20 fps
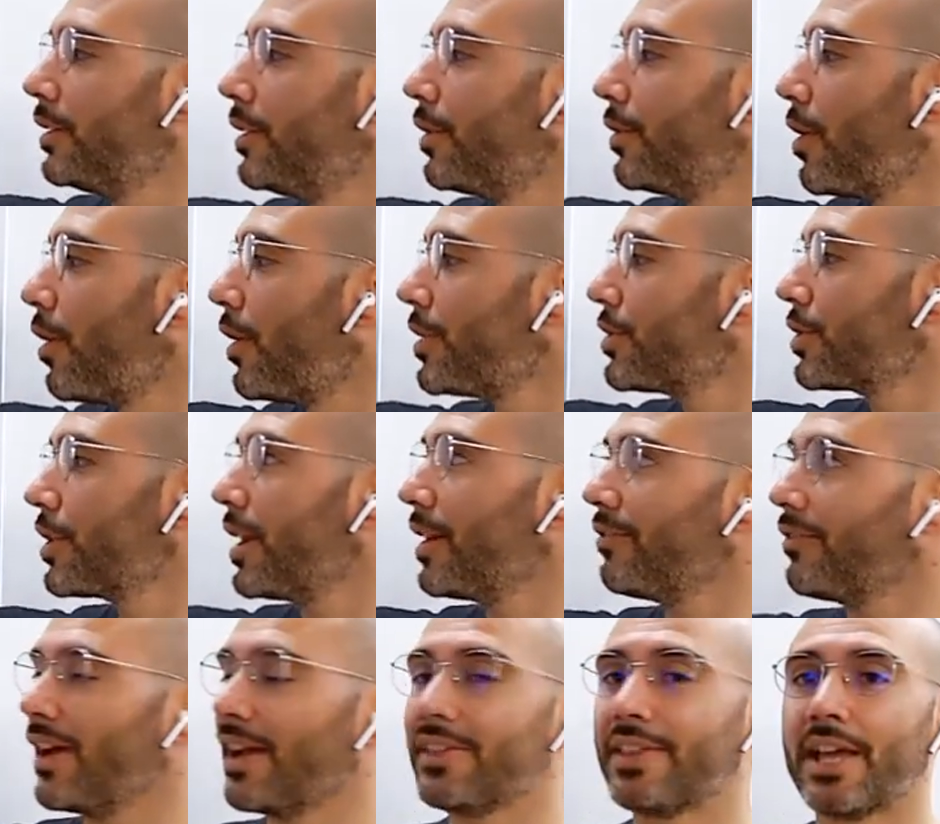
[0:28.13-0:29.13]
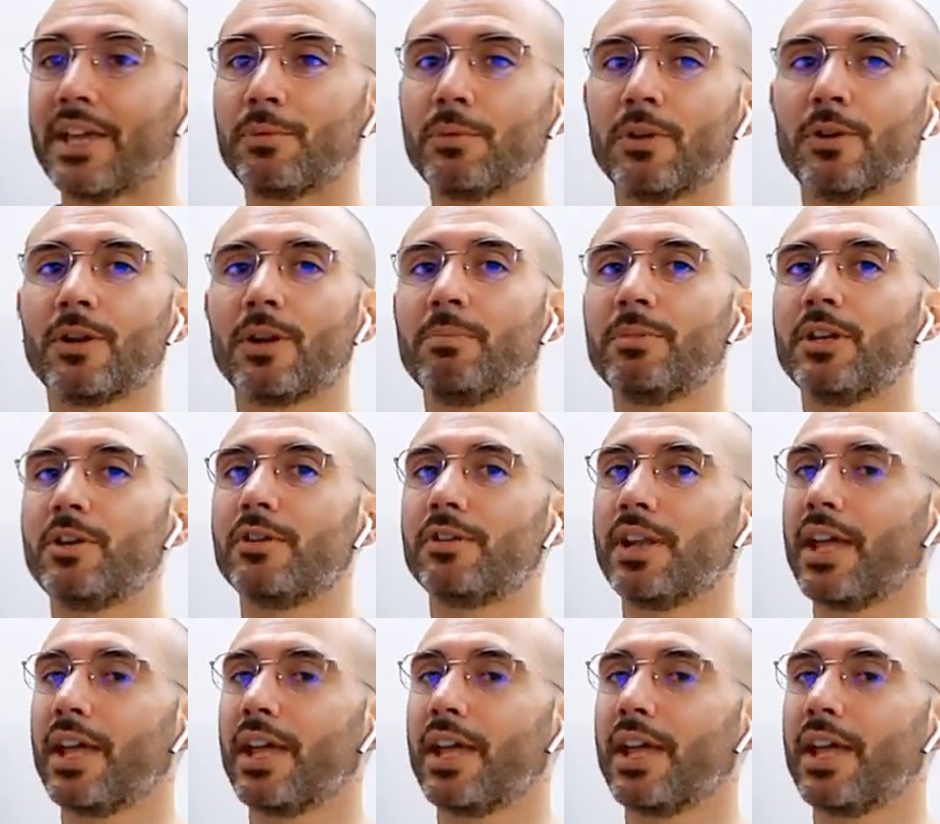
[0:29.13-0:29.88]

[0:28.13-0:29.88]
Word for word: the knowledge graph, and then we're going to be